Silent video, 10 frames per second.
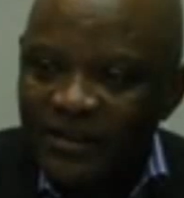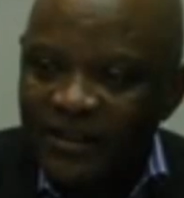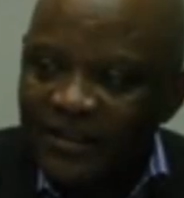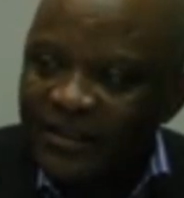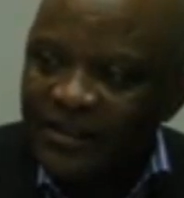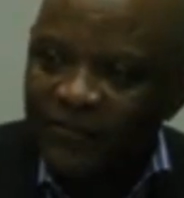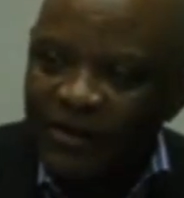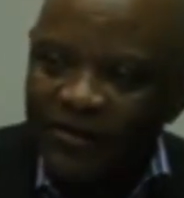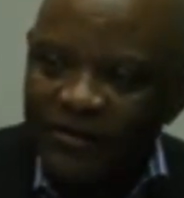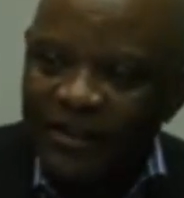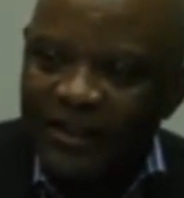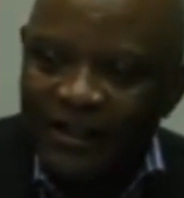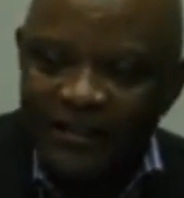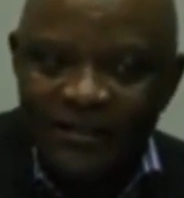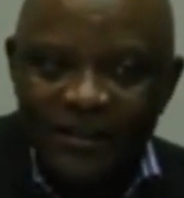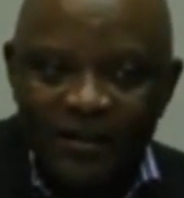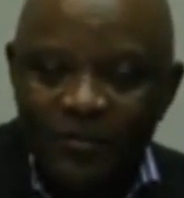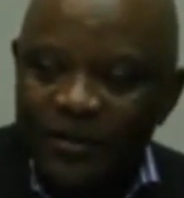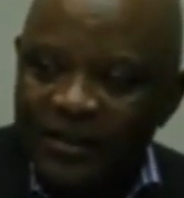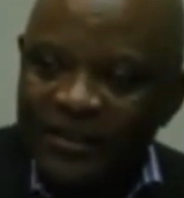that this is a virus that has a
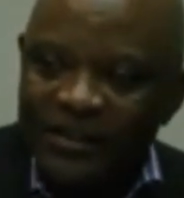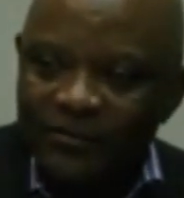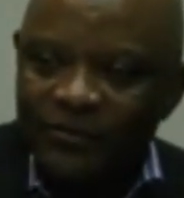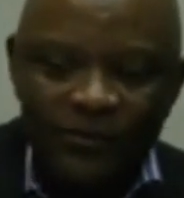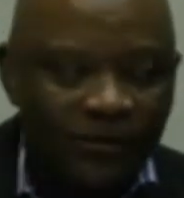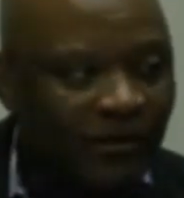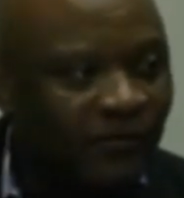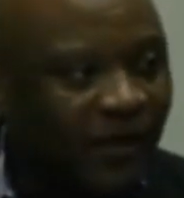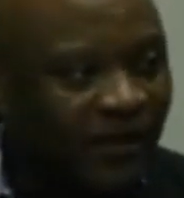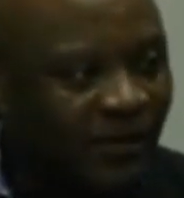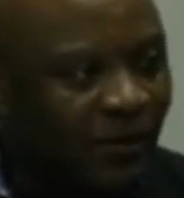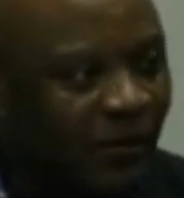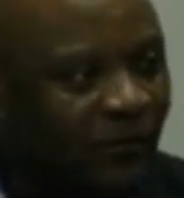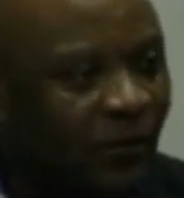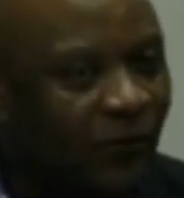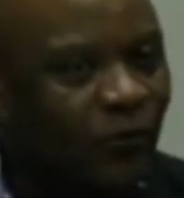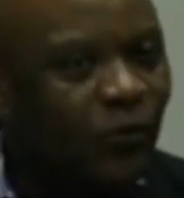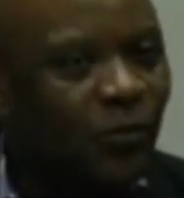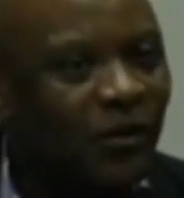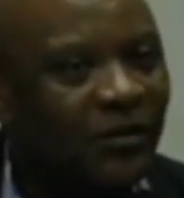replicative factor of
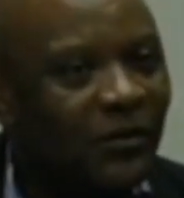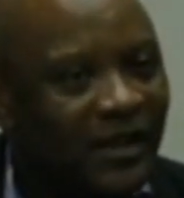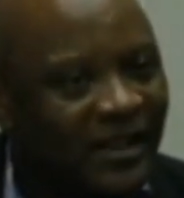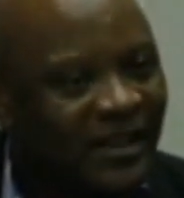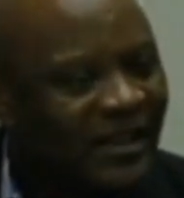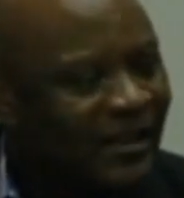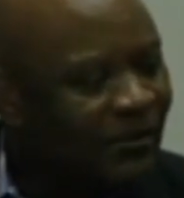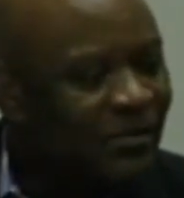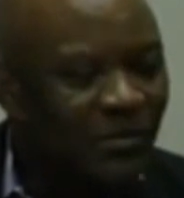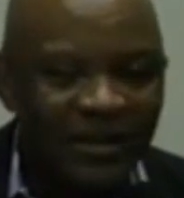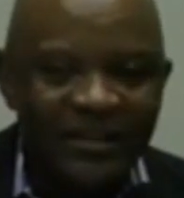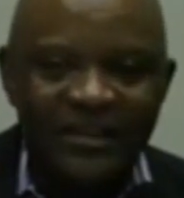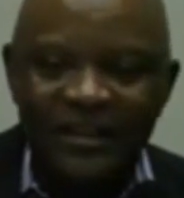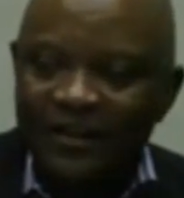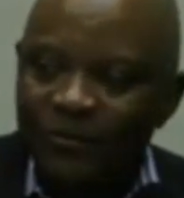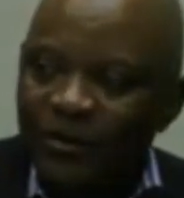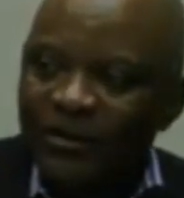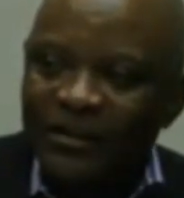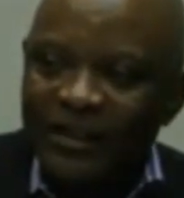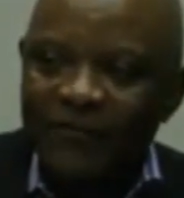2.3, which means
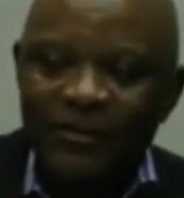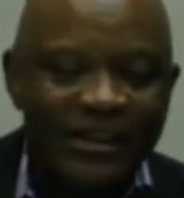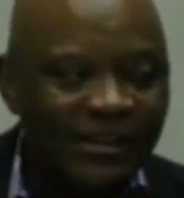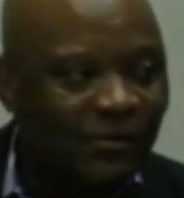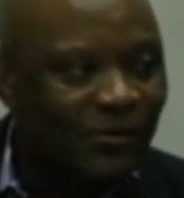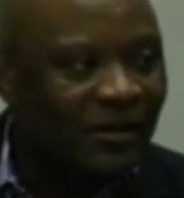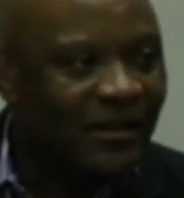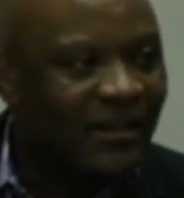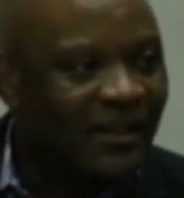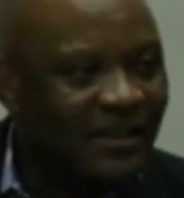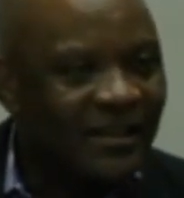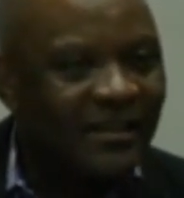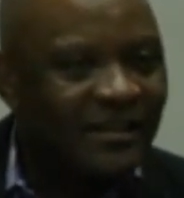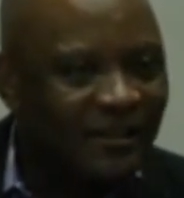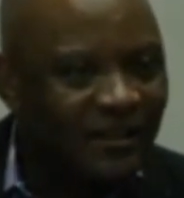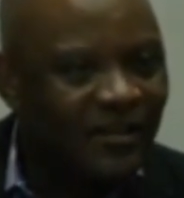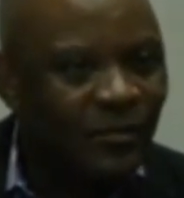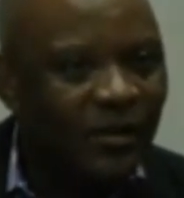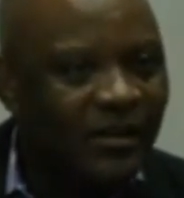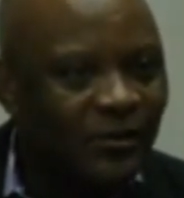every individual can easily
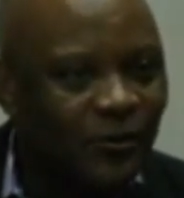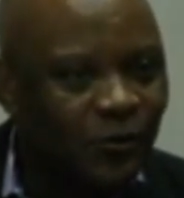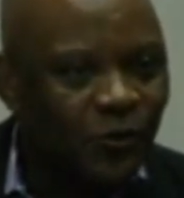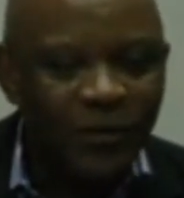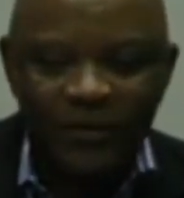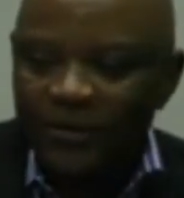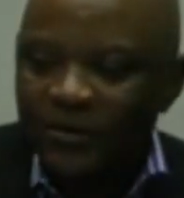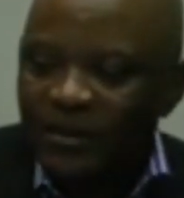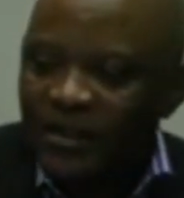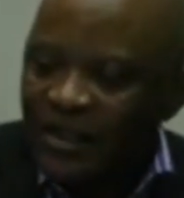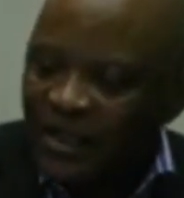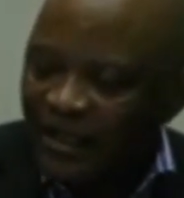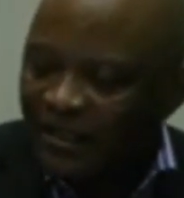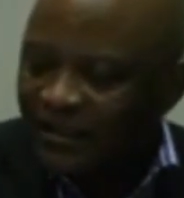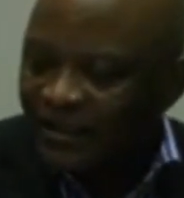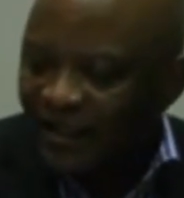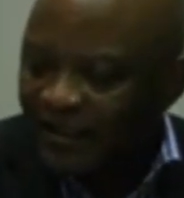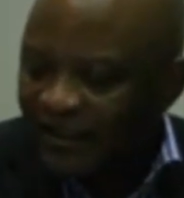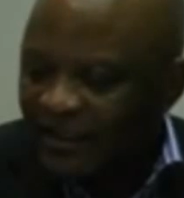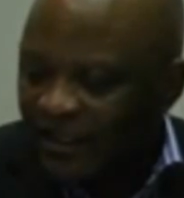spread it to 2 people,
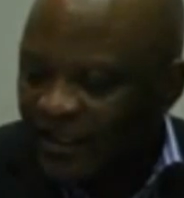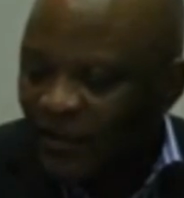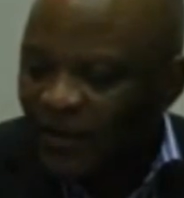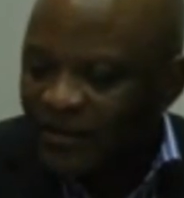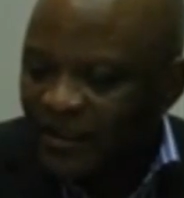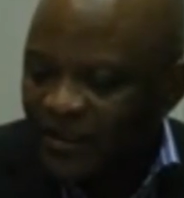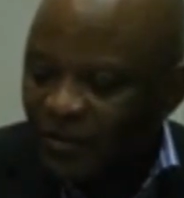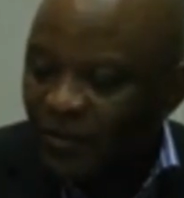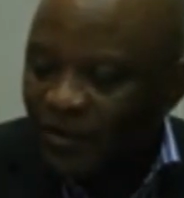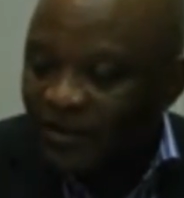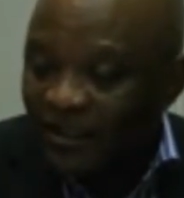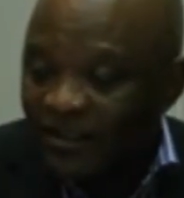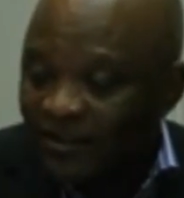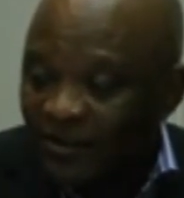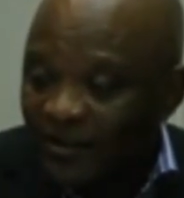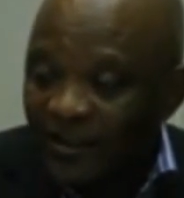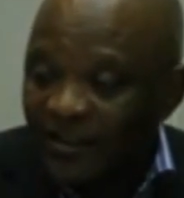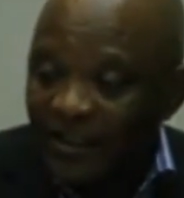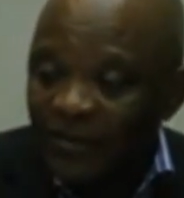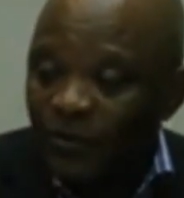and it expands exponentially. So I
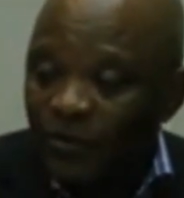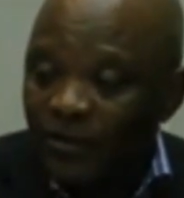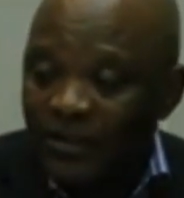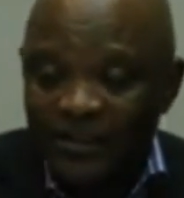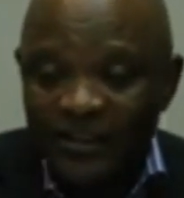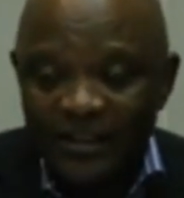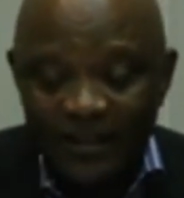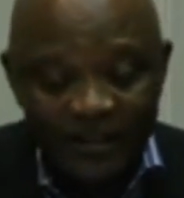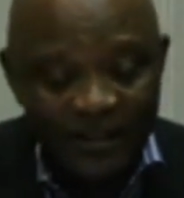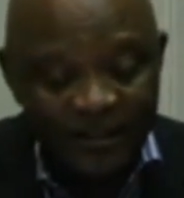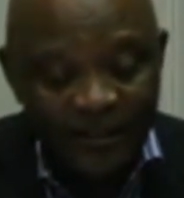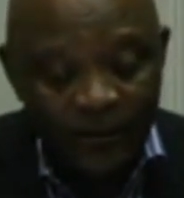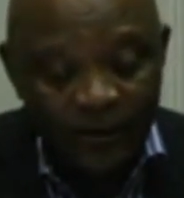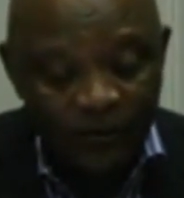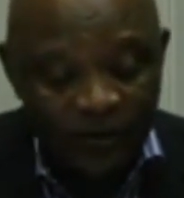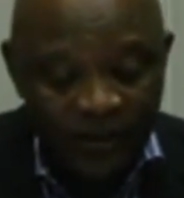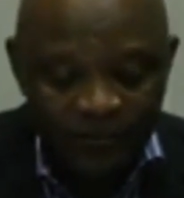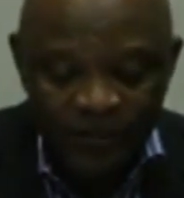think that's what we are seeing in South Africa.